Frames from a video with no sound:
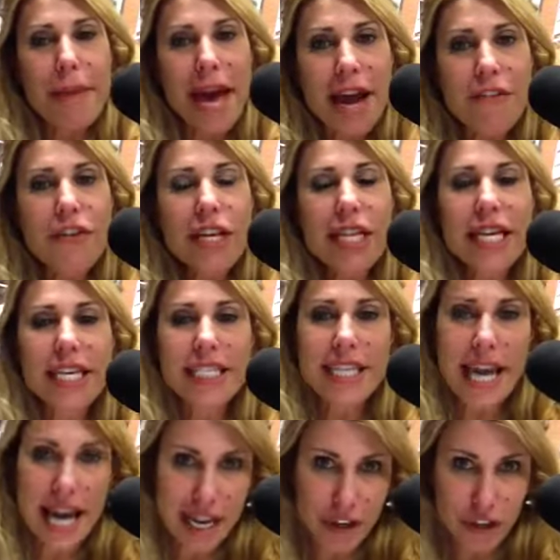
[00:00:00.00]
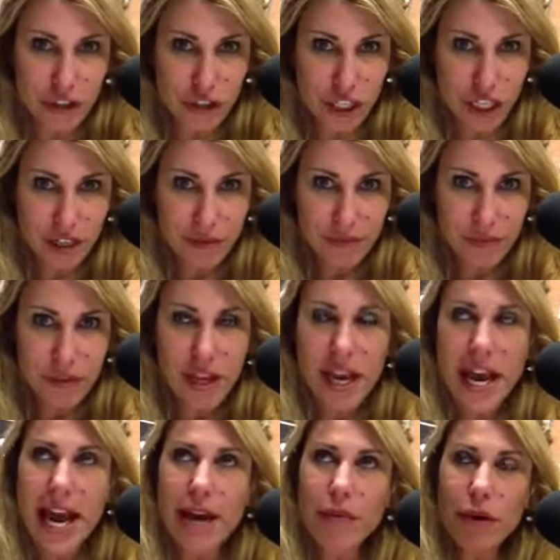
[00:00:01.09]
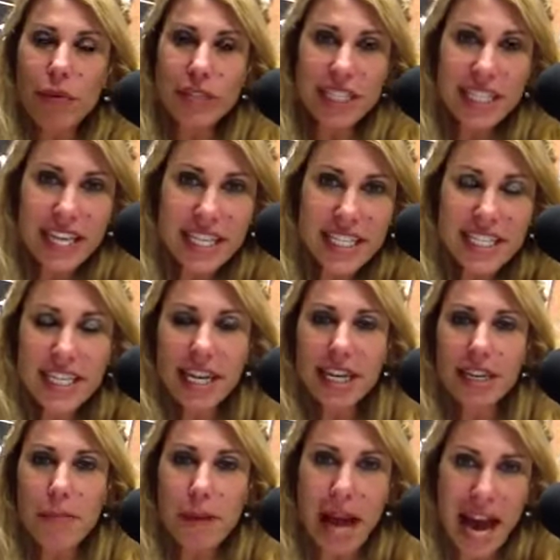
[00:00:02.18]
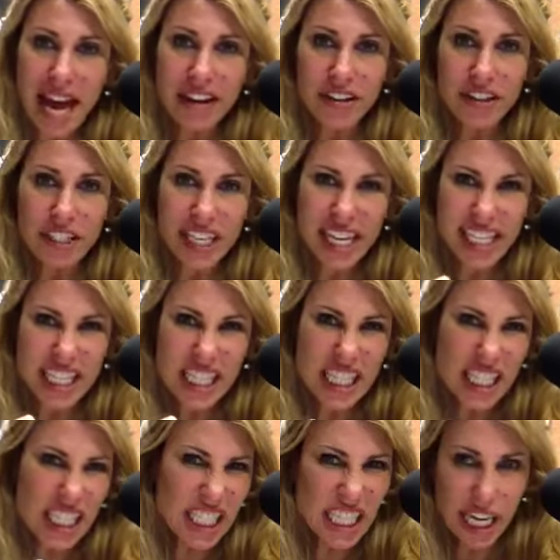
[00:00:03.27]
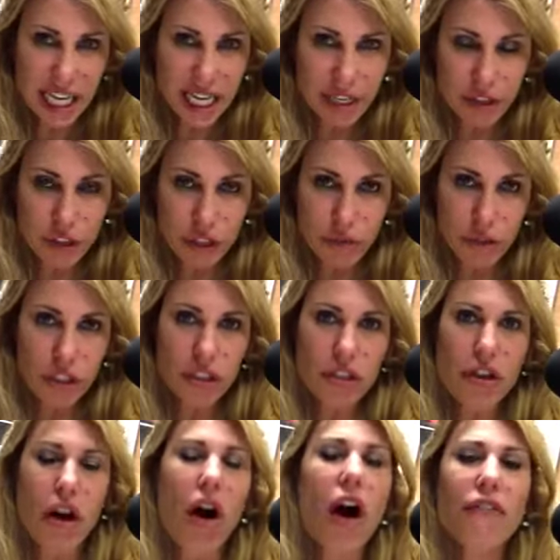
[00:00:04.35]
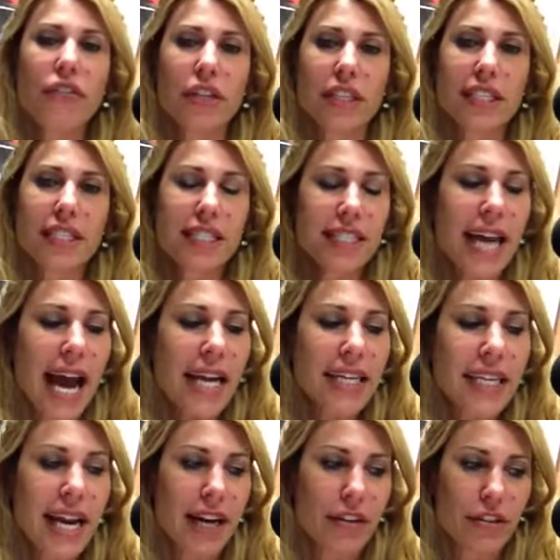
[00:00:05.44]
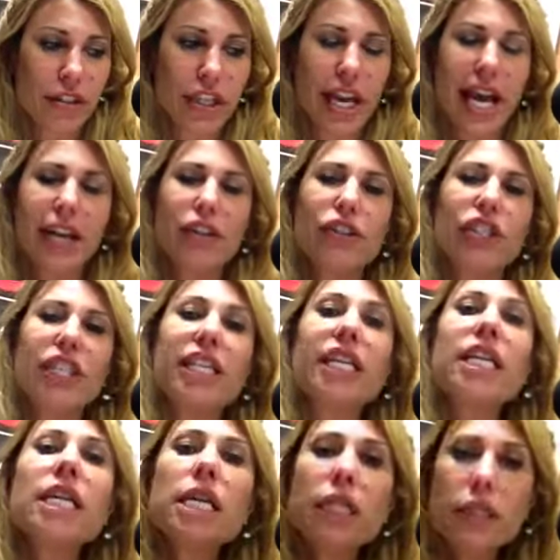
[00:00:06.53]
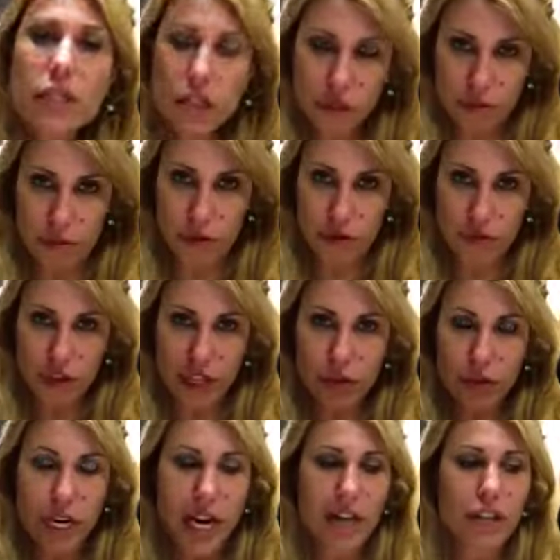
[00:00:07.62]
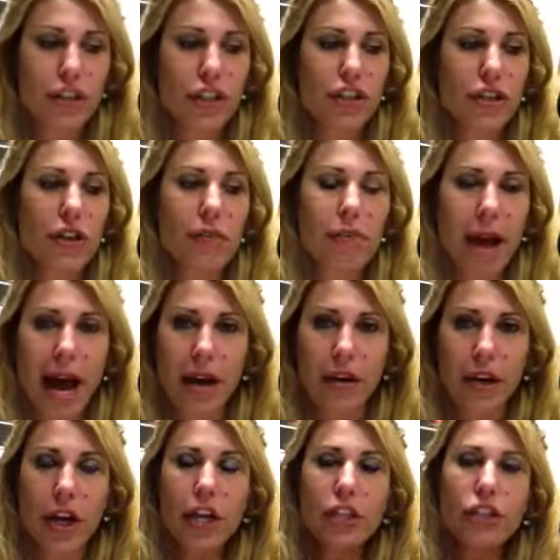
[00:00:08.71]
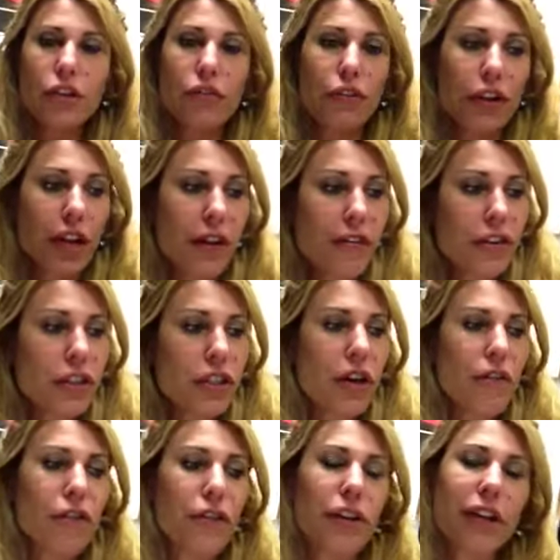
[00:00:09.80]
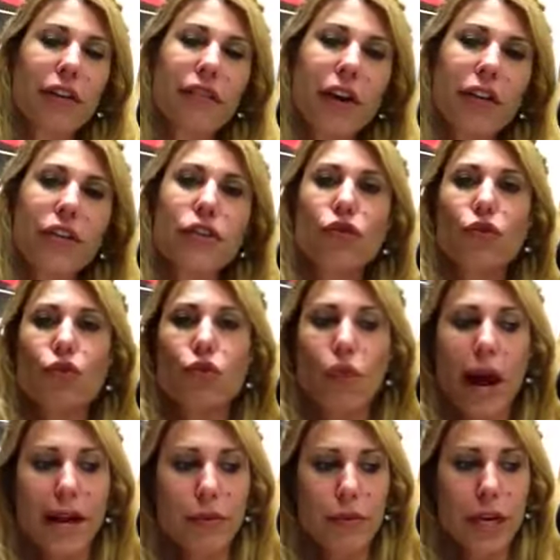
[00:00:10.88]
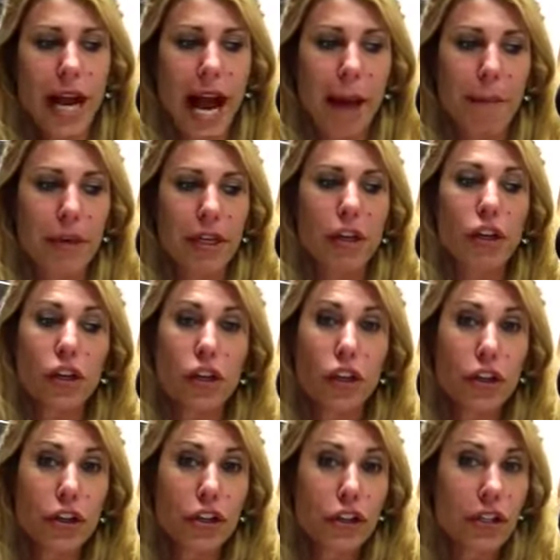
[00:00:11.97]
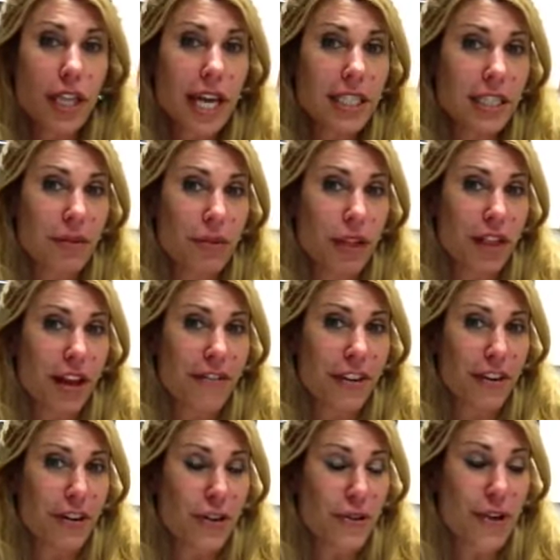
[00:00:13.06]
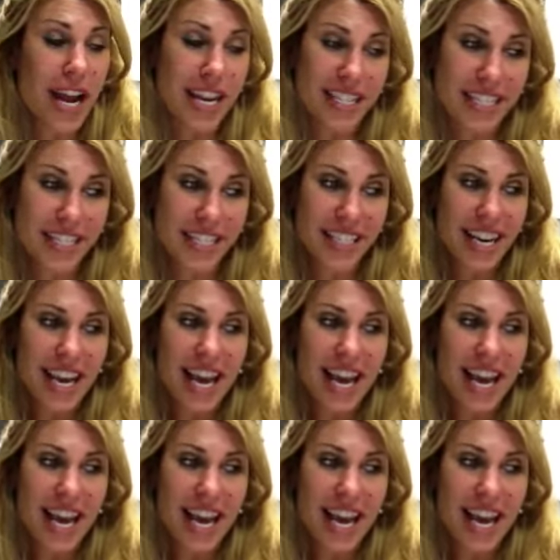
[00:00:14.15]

Everything is energy. And when we say stuck in a pattern, it's stuck energy, which is awful. It's stagnant energy. Energy needs to move. That's what energy is all about. So forgive yourself, forgive others, write what happened, learn your lesson with love and grace,